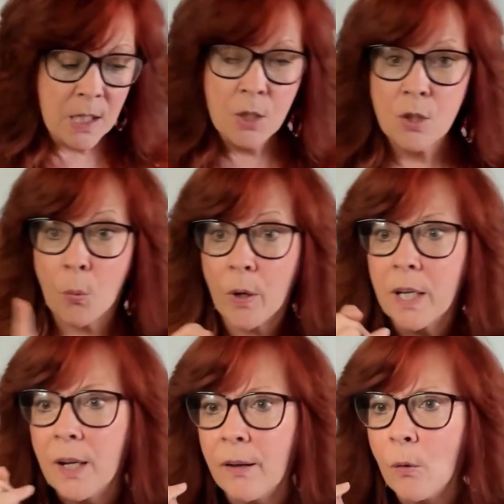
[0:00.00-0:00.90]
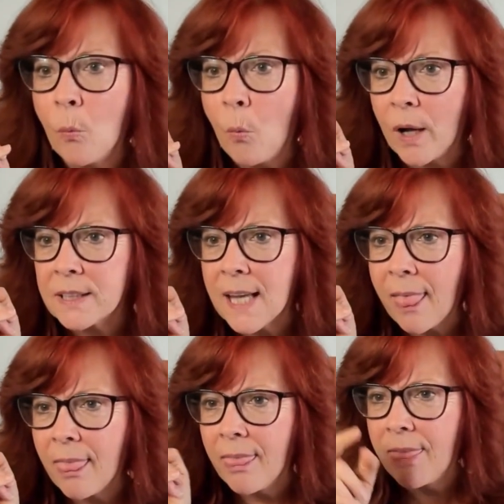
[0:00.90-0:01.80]
So we're gonna watch
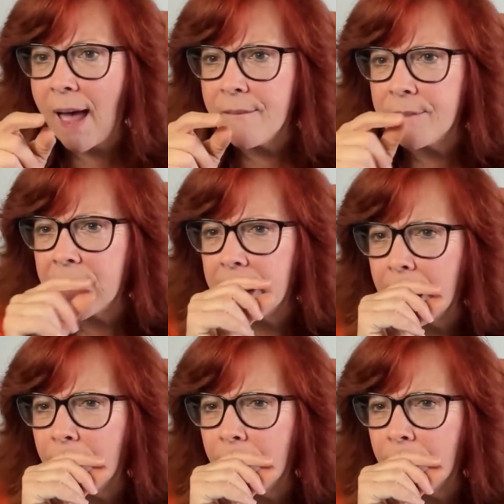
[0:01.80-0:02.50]
that video.